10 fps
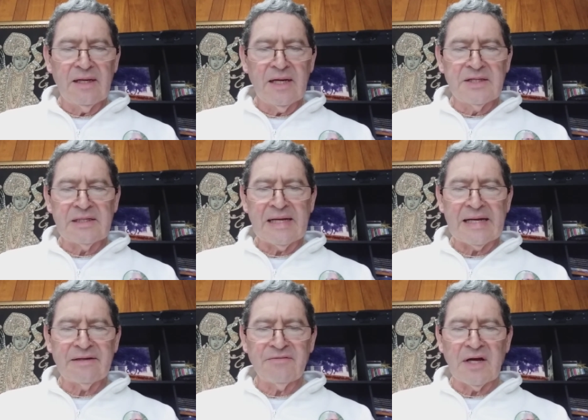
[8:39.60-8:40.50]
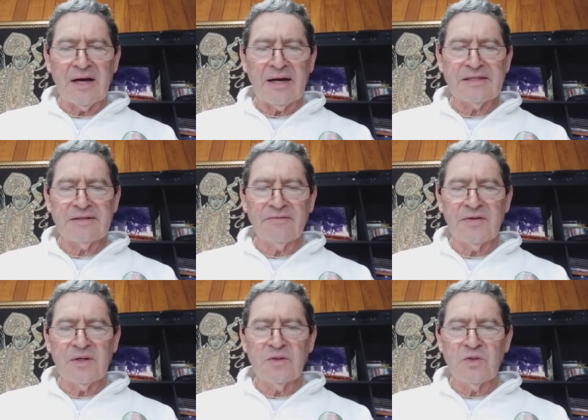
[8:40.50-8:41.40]
in the land of the hearts of
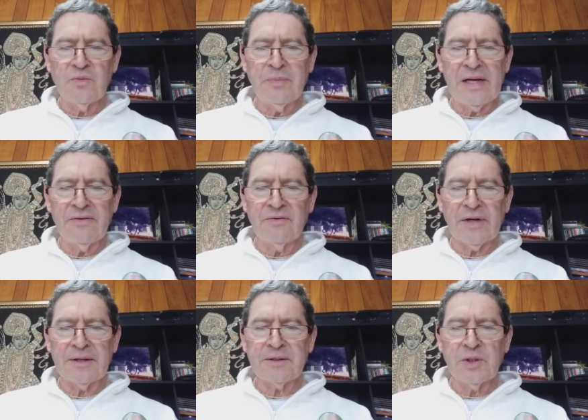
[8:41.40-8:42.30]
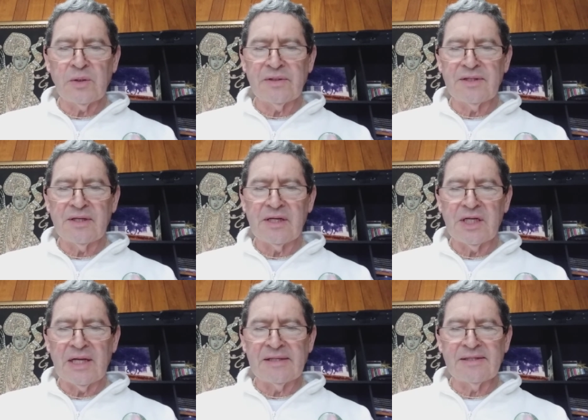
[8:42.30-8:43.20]
those who bathe in Radhakund,
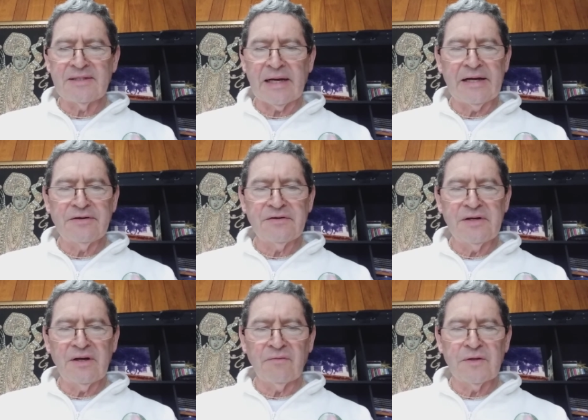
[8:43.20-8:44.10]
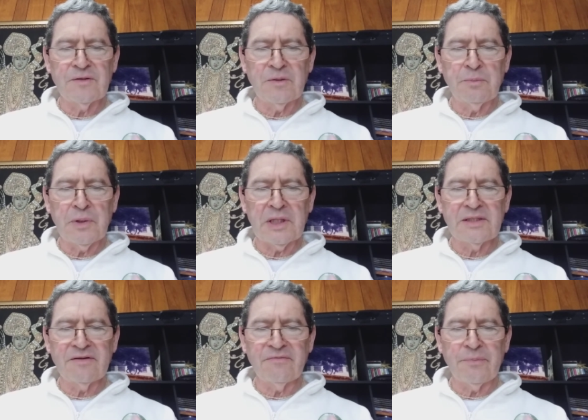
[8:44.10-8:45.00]
a desire tree of the
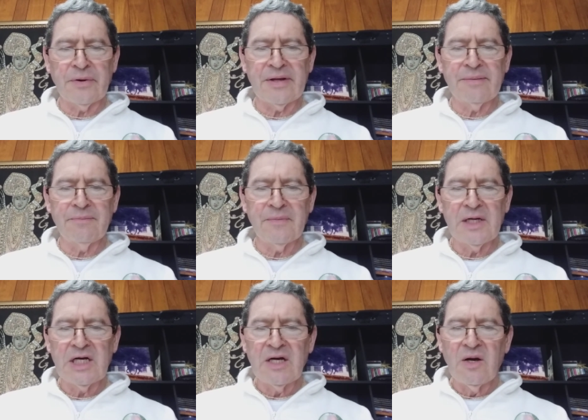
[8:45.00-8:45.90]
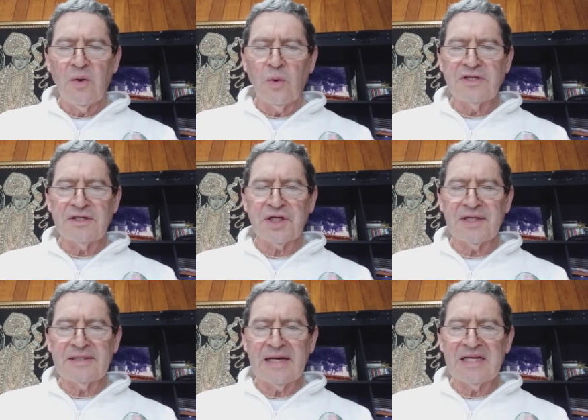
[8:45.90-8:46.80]
superlative prem, which is not
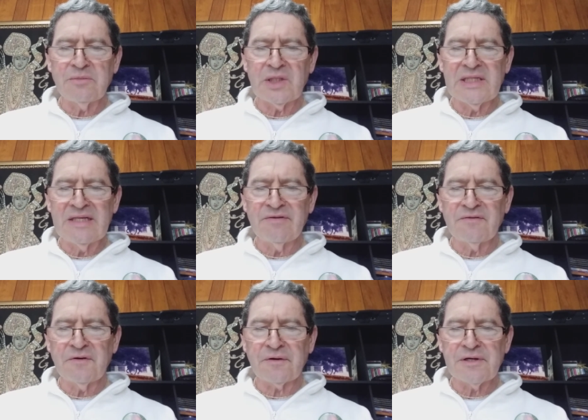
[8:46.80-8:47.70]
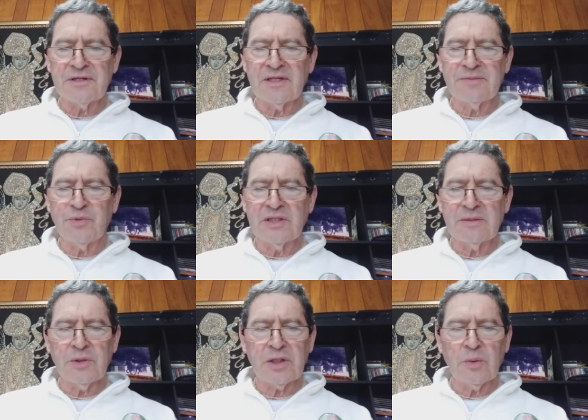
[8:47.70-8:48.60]
attainable even for Krishna's
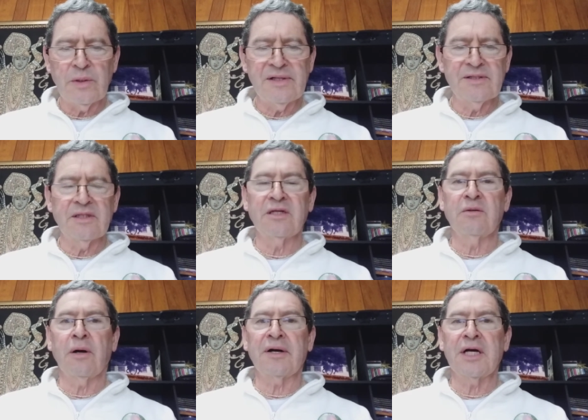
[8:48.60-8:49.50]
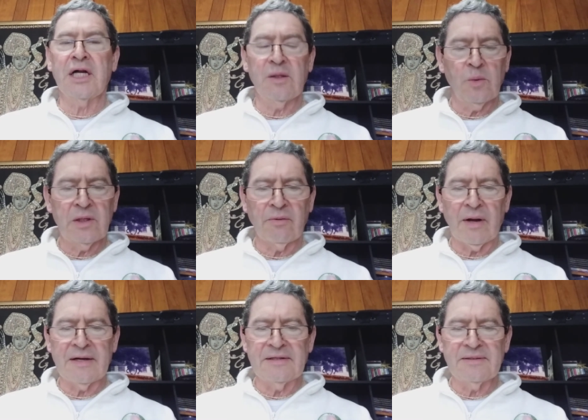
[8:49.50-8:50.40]
principal queens in Dwarka will
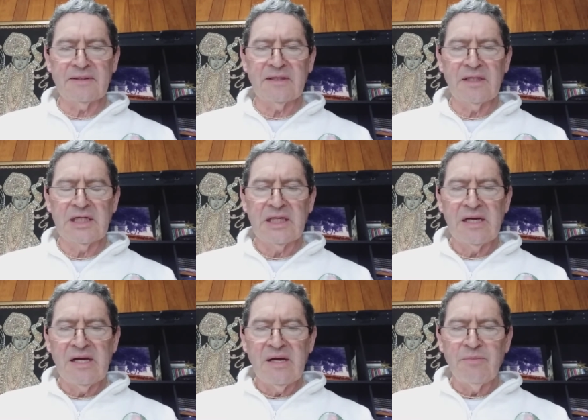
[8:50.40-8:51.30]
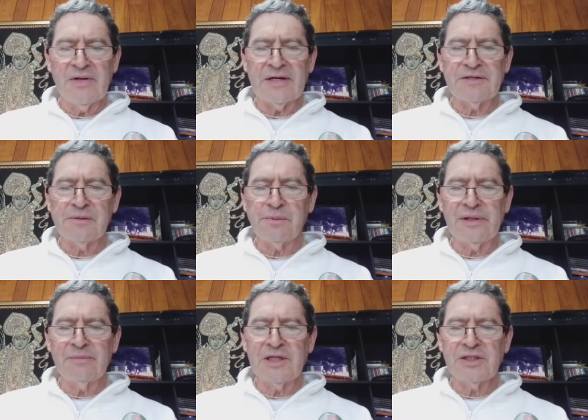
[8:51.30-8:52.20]
arise. May that
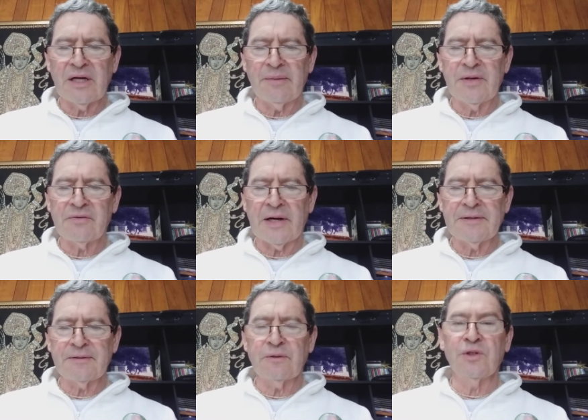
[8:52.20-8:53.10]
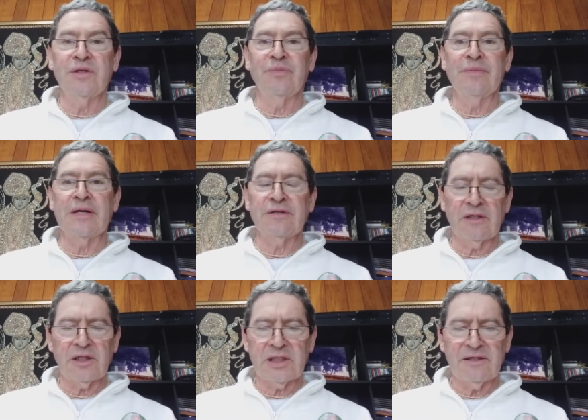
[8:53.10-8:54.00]
supremely charming Kund be my
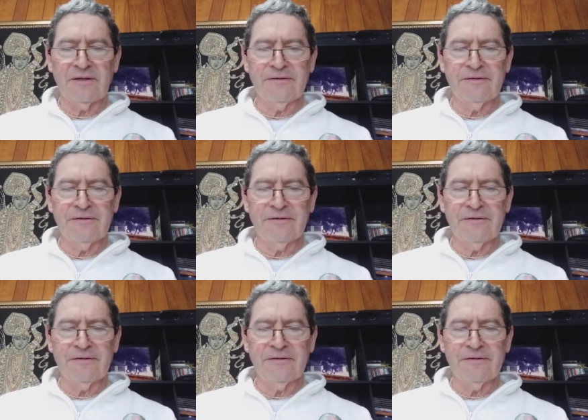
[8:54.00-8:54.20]
shelter.